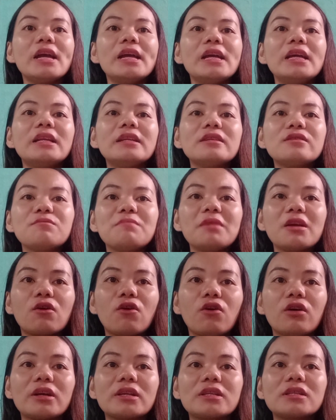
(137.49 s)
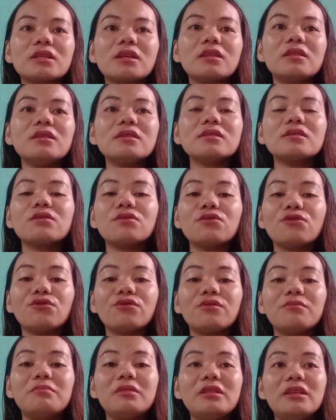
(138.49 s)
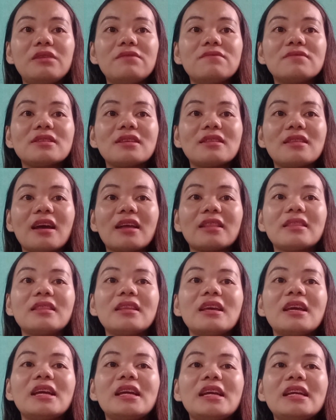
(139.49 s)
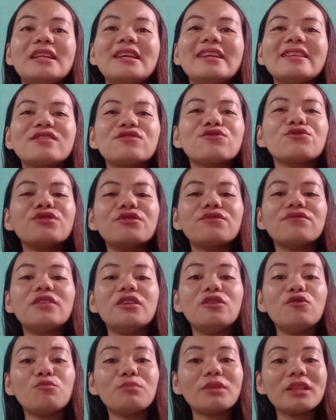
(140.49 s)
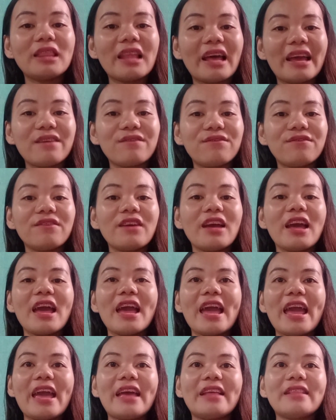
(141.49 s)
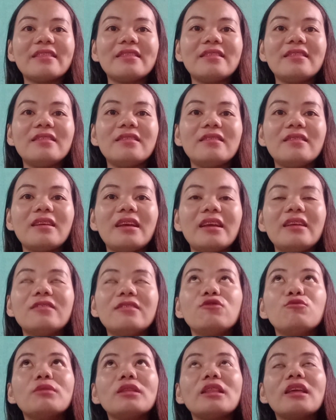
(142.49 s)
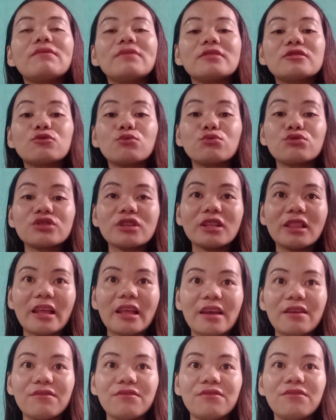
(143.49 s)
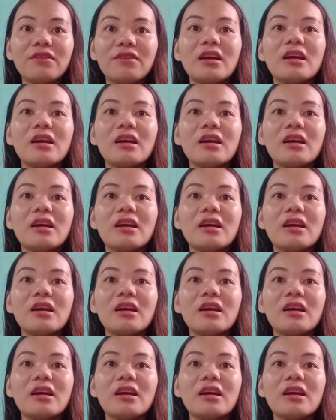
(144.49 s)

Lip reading: It is because this theory believes that in the history of the human life and in the human life and social life,